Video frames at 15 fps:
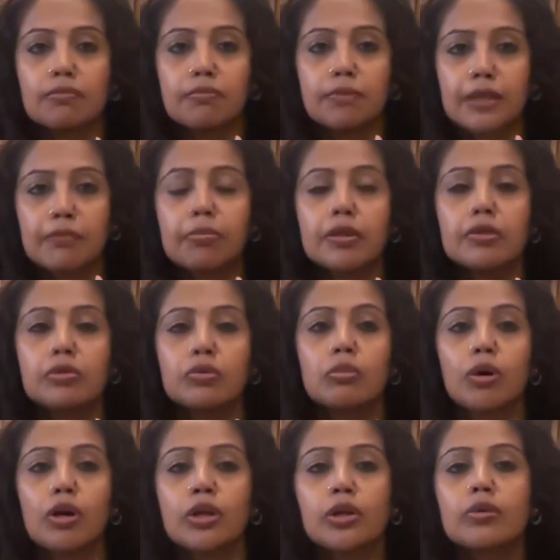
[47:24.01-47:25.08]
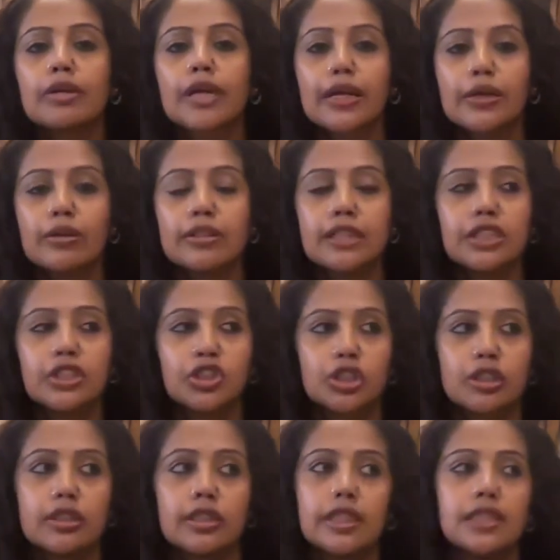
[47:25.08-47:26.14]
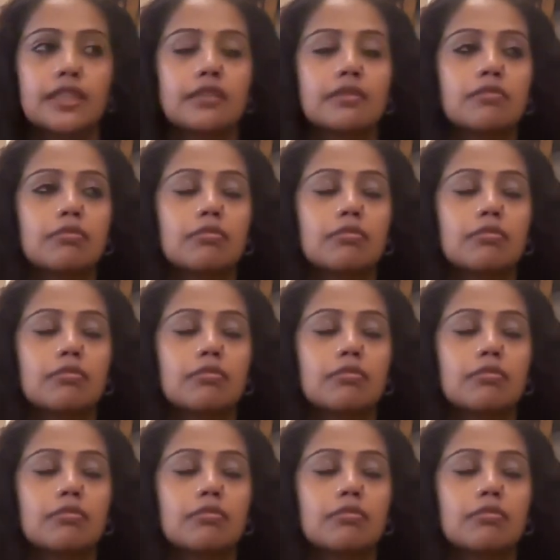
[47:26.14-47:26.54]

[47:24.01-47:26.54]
people who want to get on these journeys,